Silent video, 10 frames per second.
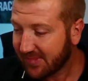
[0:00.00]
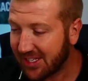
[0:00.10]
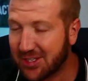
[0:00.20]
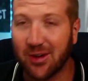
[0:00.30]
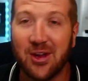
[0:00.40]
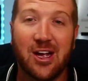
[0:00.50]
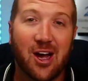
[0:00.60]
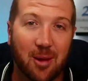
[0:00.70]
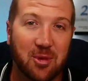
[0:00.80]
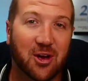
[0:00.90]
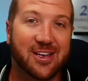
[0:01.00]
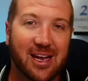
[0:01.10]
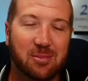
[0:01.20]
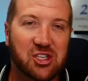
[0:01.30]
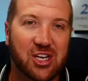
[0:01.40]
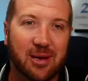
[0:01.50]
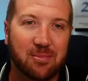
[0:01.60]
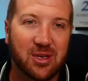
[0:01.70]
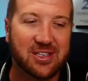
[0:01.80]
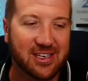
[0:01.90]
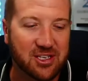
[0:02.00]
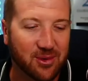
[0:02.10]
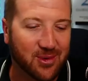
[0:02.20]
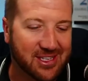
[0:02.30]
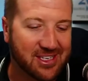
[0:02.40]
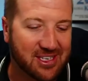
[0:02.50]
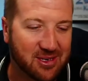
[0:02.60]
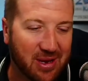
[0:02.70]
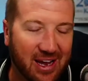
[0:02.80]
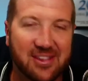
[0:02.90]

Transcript: So I'm not going to name and shame because that's not what this is about.